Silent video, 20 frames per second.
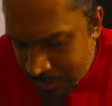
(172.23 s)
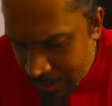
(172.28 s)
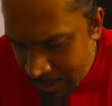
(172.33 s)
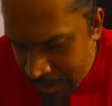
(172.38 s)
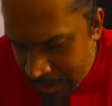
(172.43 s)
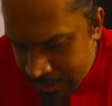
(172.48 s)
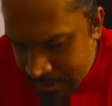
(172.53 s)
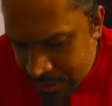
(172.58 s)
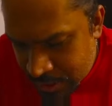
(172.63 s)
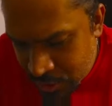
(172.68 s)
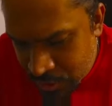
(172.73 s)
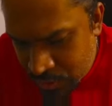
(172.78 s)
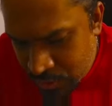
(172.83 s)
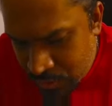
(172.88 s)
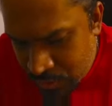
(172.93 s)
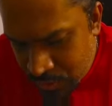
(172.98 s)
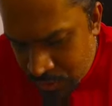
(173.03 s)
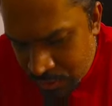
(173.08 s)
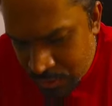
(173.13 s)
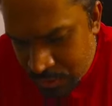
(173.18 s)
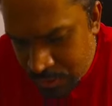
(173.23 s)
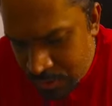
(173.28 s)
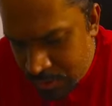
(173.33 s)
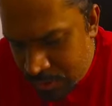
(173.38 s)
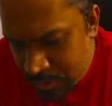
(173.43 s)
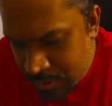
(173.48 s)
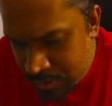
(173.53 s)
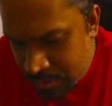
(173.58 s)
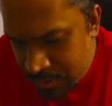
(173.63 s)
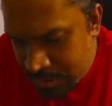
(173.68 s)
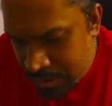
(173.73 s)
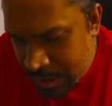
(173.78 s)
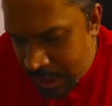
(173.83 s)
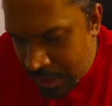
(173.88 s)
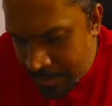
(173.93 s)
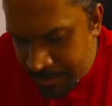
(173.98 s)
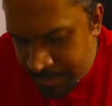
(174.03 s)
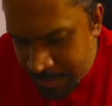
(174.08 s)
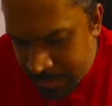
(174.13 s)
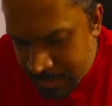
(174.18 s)
And so 2
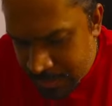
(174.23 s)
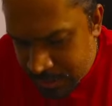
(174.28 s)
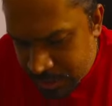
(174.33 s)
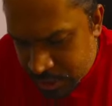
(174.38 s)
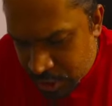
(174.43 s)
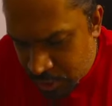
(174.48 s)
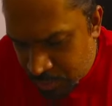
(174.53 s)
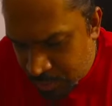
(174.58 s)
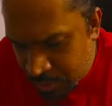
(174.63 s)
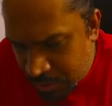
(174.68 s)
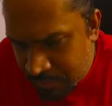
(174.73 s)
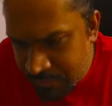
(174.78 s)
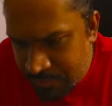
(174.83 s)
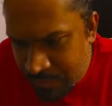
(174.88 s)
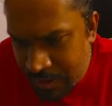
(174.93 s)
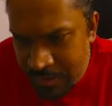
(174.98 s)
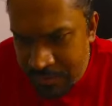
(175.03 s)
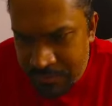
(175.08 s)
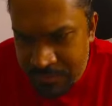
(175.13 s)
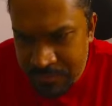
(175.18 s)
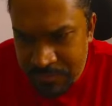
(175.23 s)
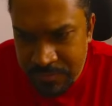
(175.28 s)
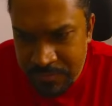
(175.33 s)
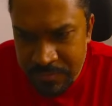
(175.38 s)
cap 0.5.